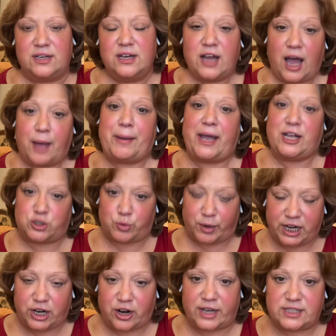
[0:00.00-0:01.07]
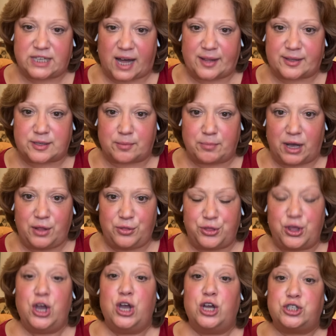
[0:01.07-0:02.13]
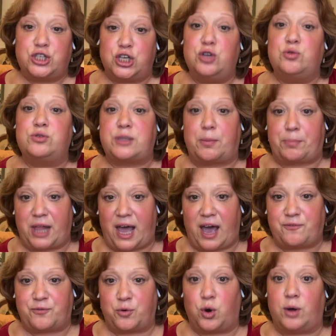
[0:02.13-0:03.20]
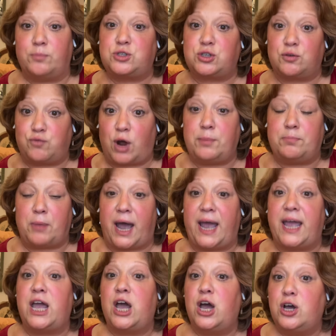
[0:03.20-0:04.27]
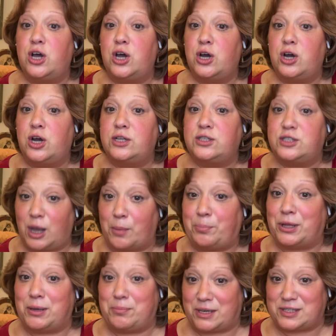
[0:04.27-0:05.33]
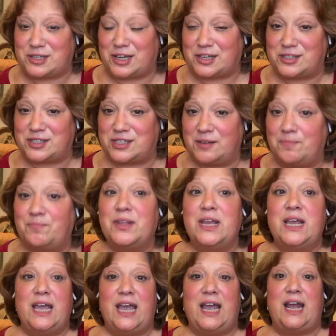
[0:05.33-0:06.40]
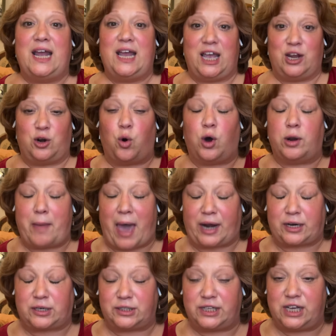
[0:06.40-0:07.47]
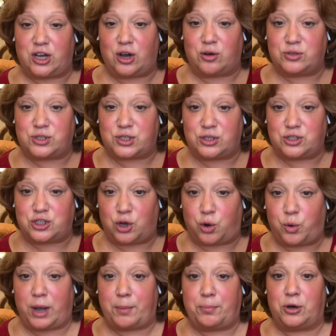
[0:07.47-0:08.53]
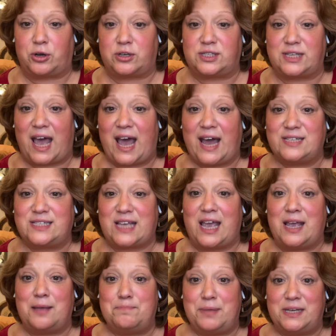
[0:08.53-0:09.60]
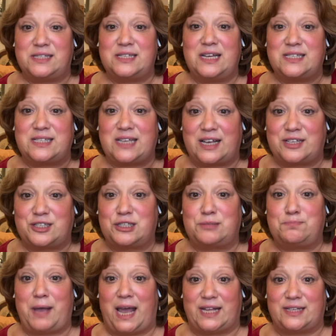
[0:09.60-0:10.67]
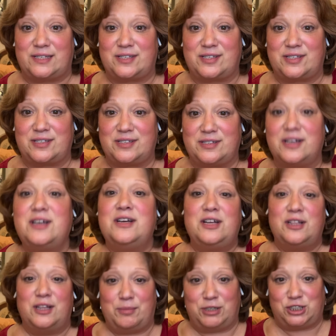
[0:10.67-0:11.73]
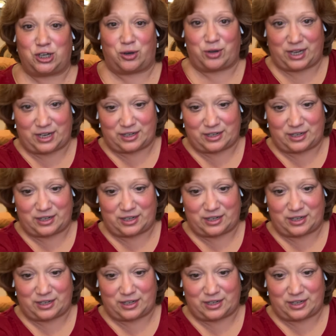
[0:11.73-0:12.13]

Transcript: I pay $29 a month to use the platform to run my dumpling business. It automatically goes into QuickBooks as a business expense. Let me show you.